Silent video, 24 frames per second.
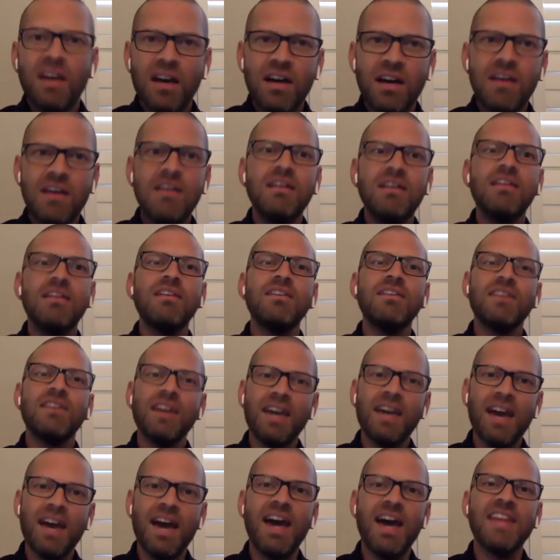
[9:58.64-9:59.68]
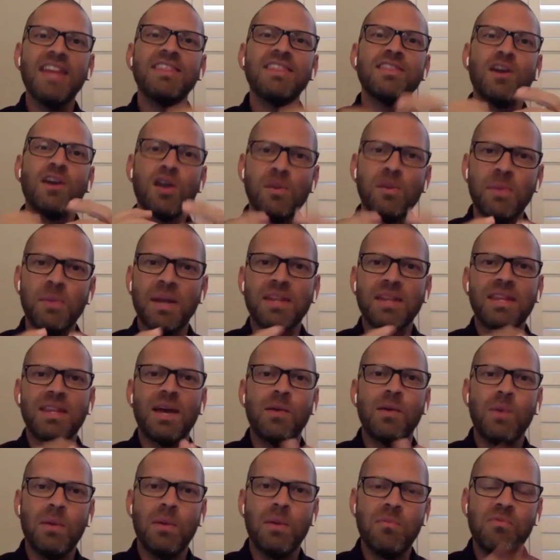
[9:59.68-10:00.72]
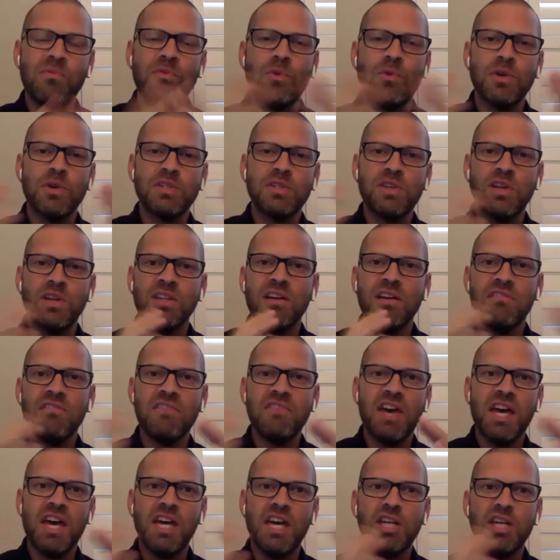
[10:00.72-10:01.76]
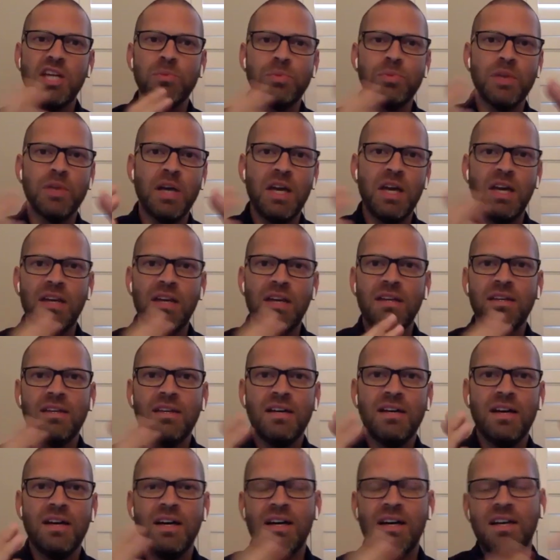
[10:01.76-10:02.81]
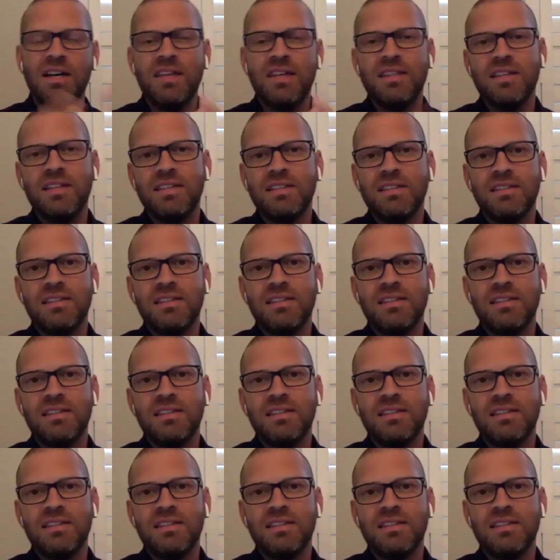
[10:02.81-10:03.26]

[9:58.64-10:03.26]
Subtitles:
Okay, I hadn't thought about it that way before. So I love that interplay in the